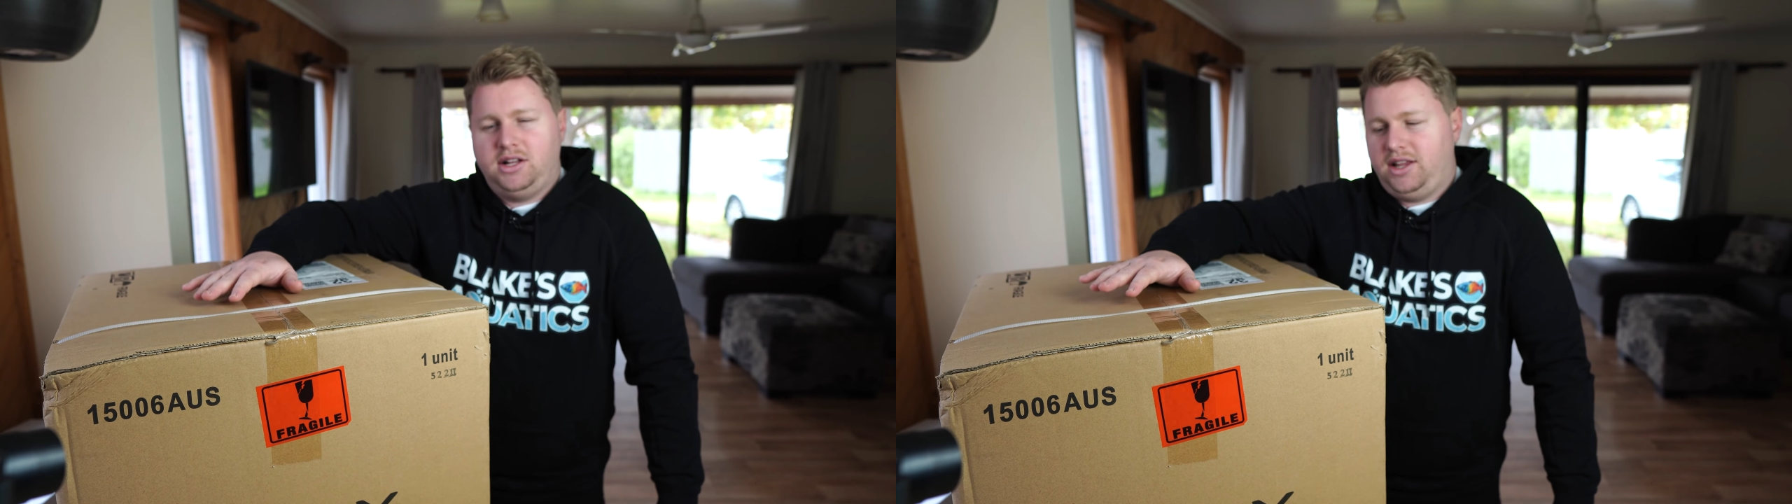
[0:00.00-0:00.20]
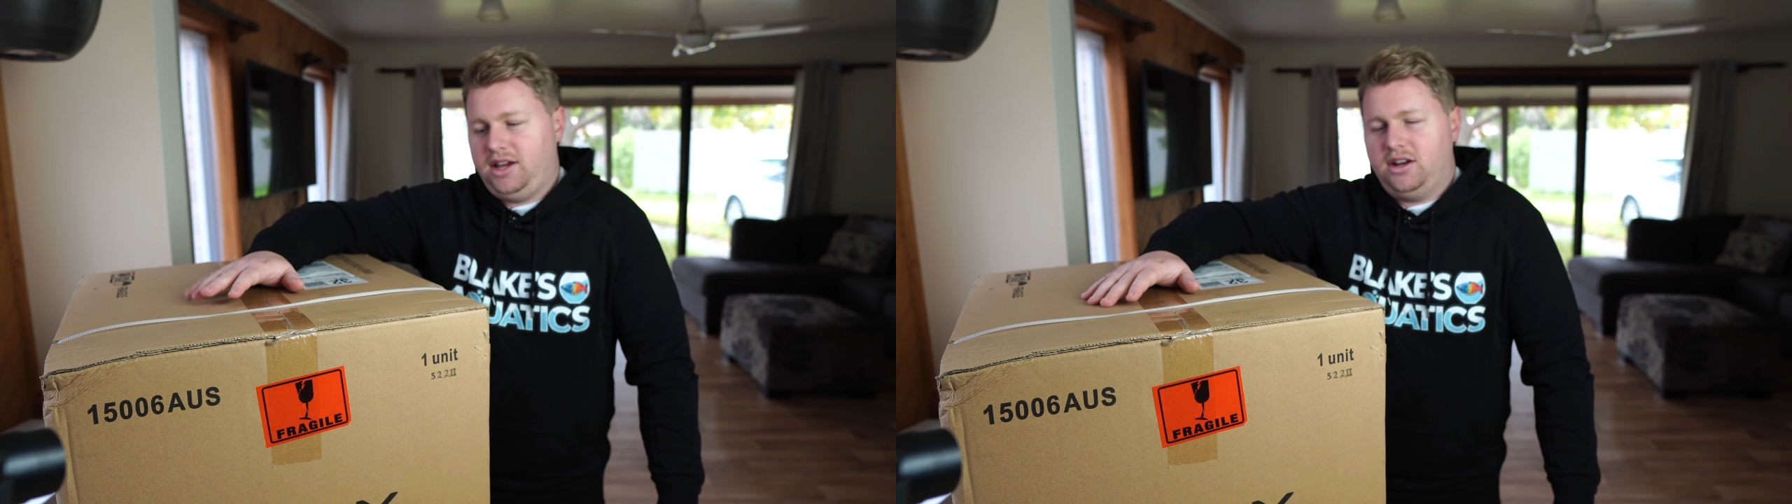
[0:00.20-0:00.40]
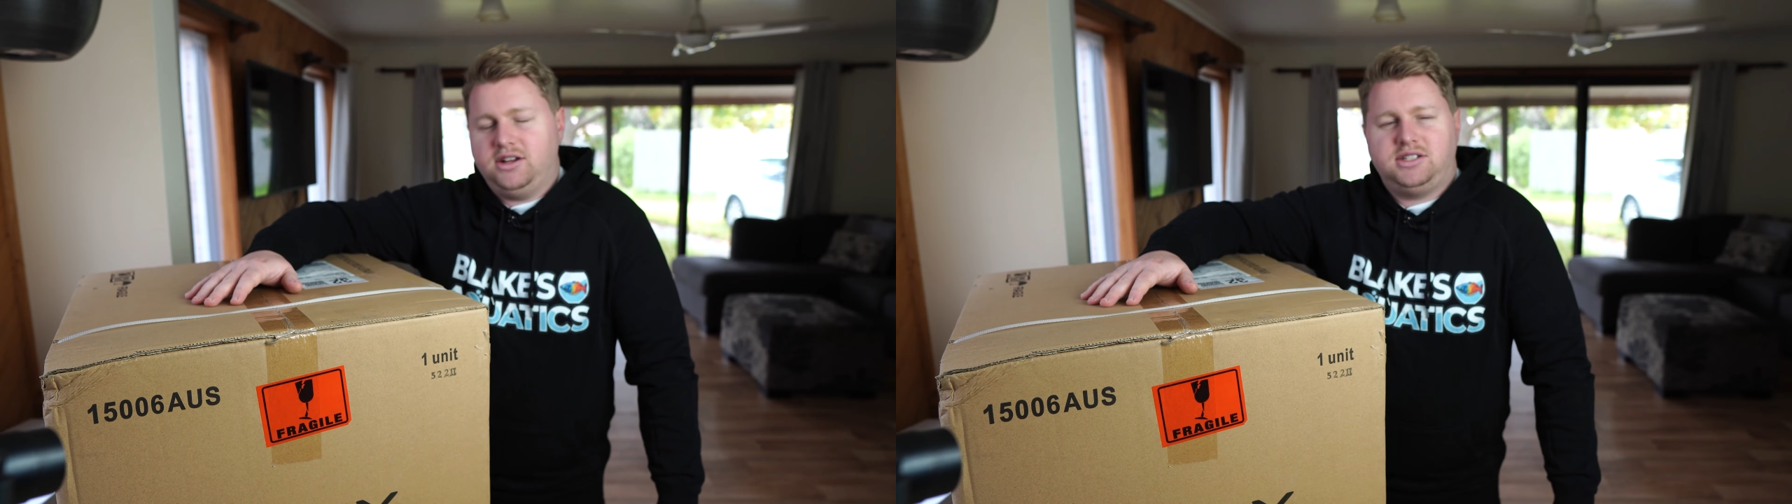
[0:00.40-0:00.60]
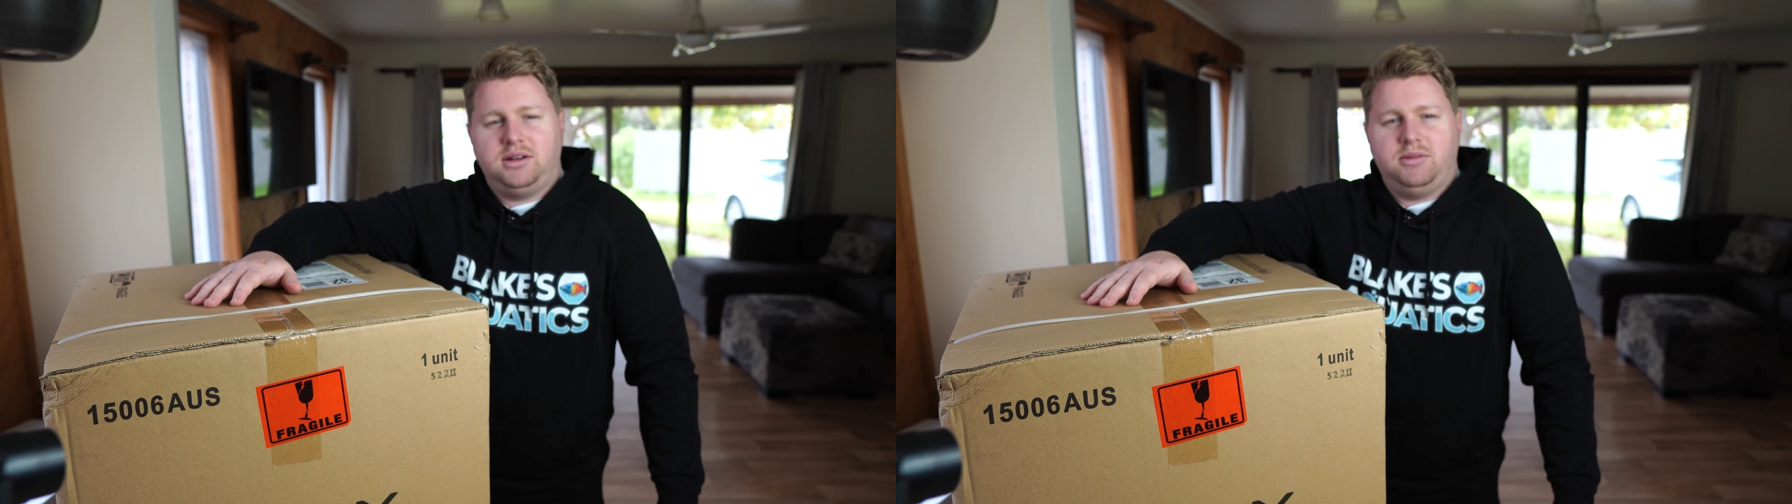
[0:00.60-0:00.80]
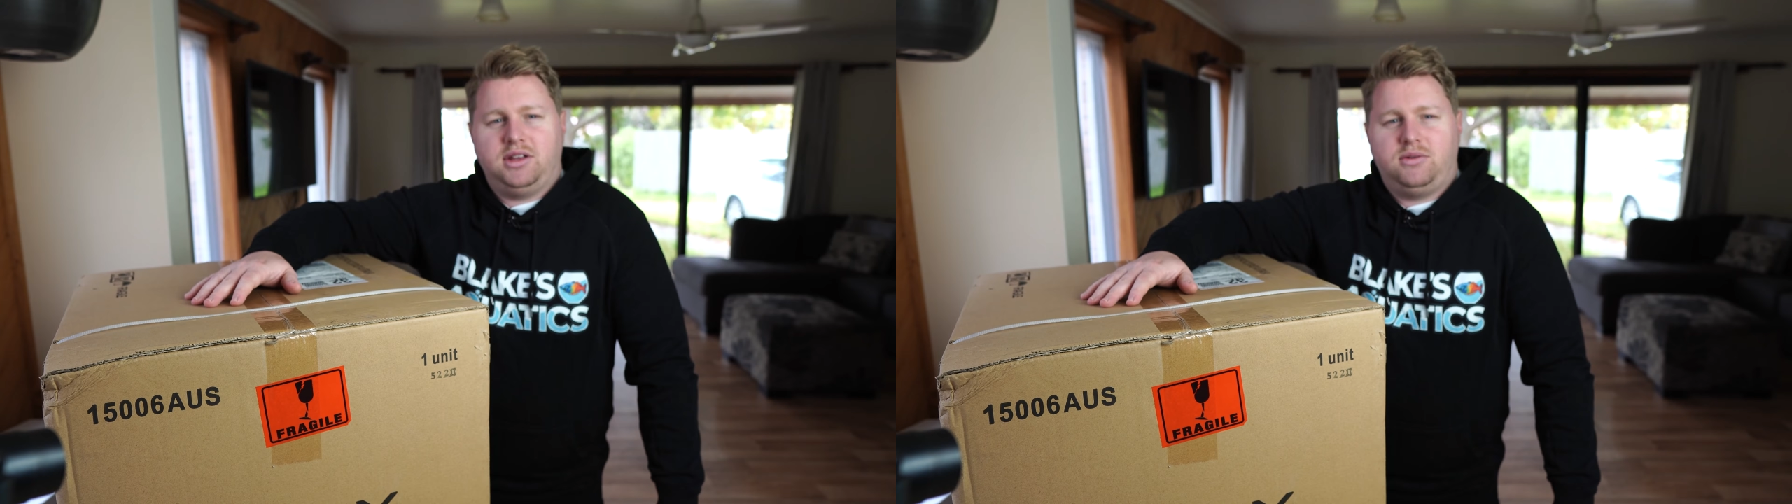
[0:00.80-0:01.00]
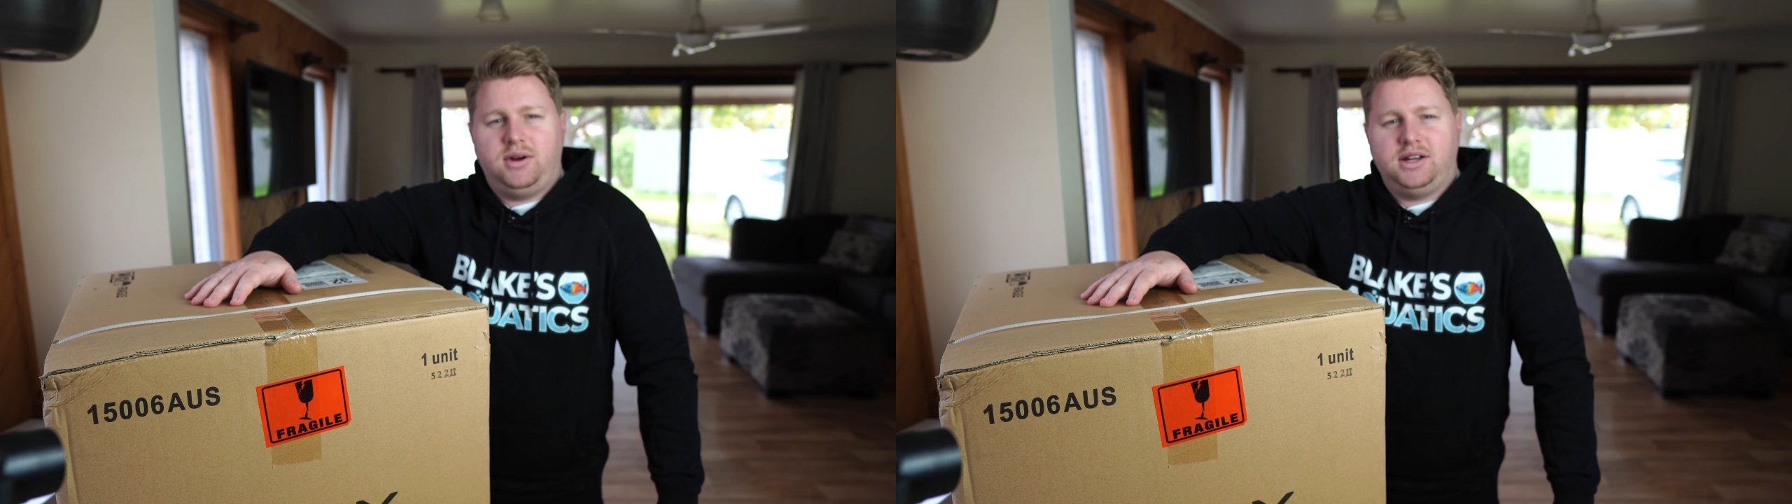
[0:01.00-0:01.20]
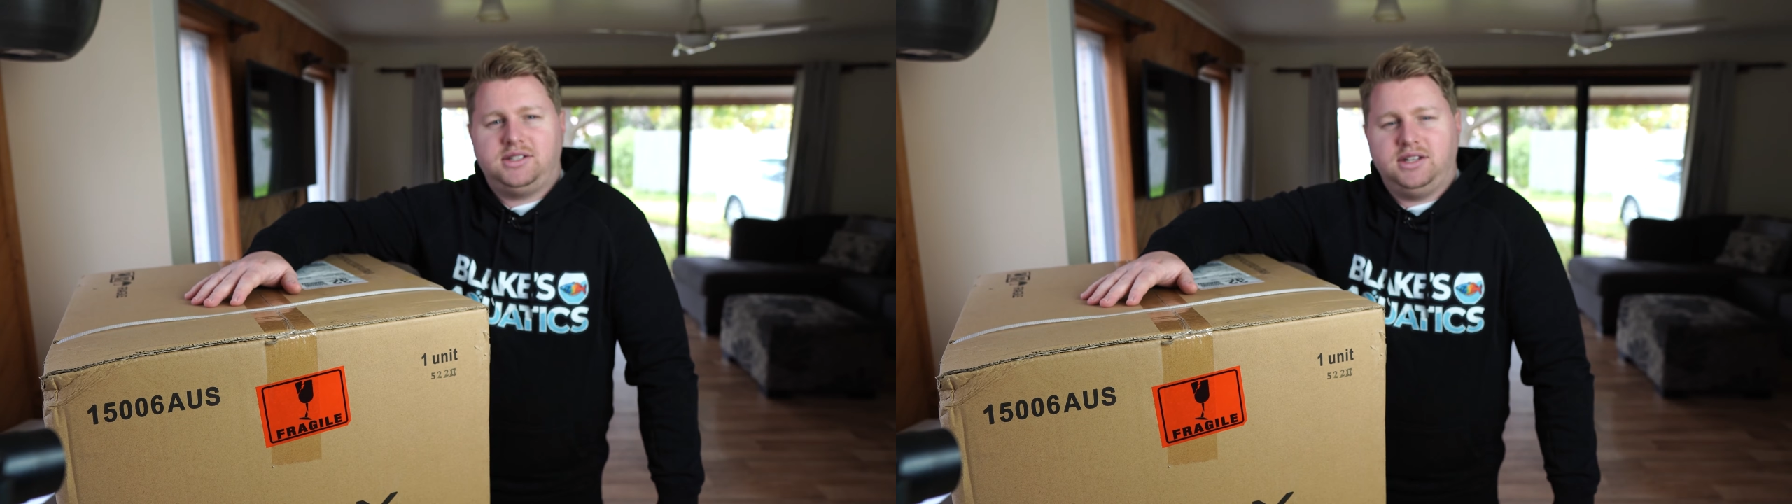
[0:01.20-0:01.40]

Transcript: let you know some of the quirks